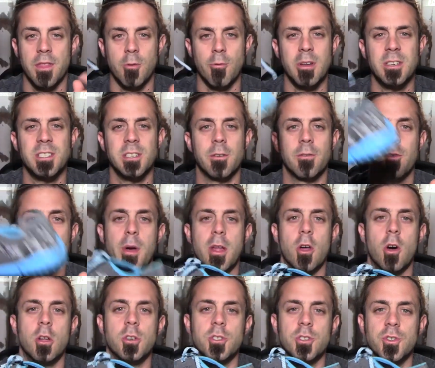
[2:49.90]
They retail for
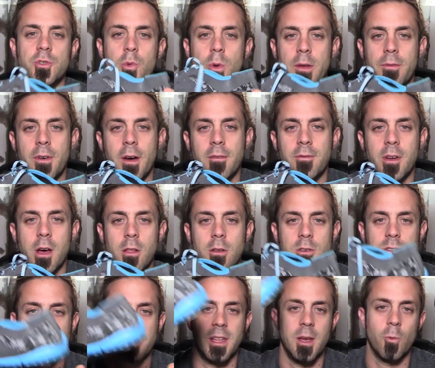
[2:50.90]
about
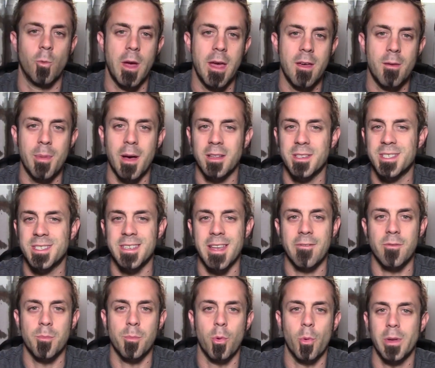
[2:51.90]
$125 and they weigh about
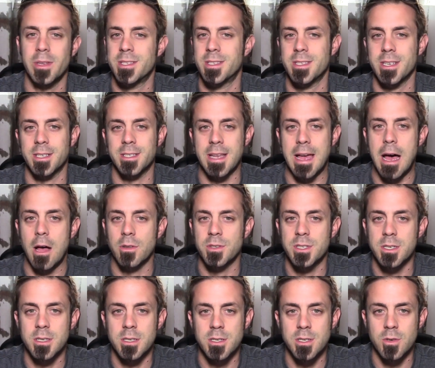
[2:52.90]
7.6
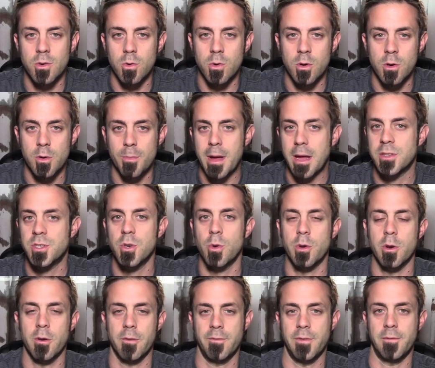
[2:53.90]
ounces or about
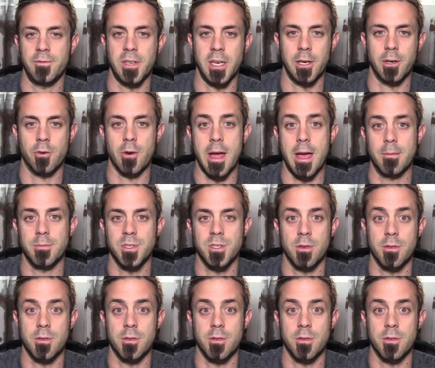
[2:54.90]
215 grams.